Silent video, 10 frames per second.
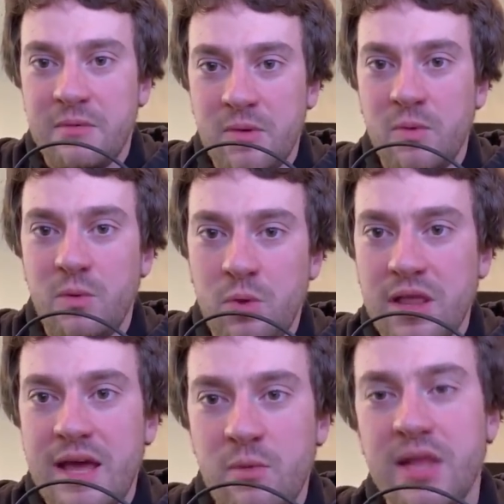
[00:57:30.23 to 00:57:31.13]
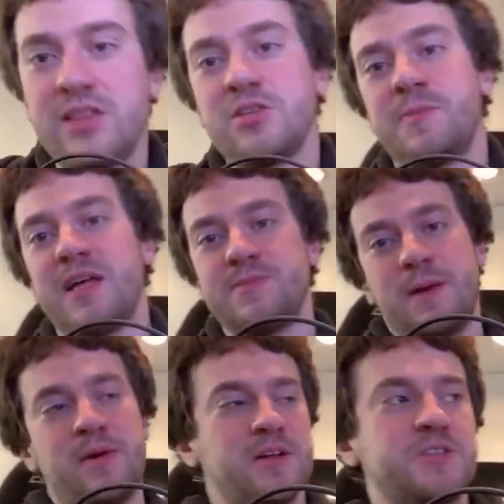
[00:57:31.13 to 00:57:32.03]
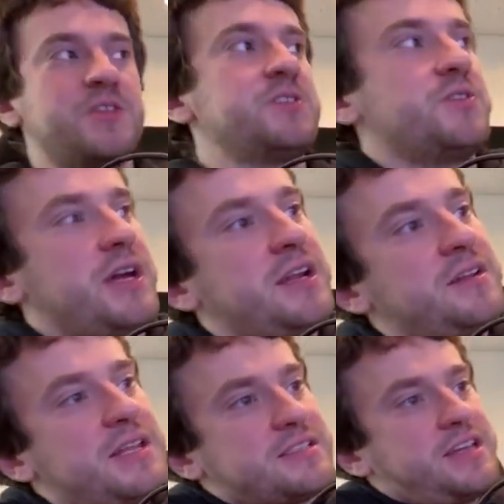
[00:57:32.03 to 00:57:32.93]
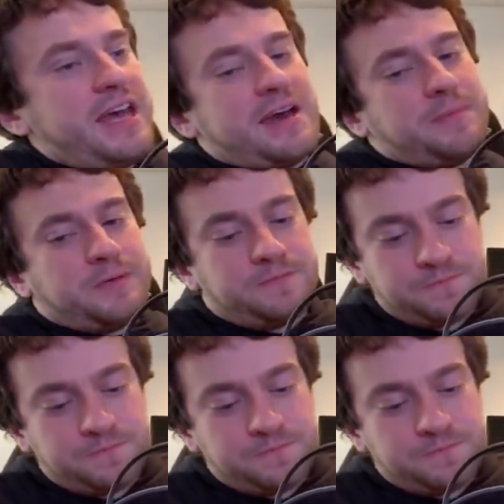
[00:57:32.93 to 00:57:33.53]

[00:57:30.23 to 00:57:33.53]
We'll, we'll, get we'll get those blind spot monitors integrated. That's going to happen.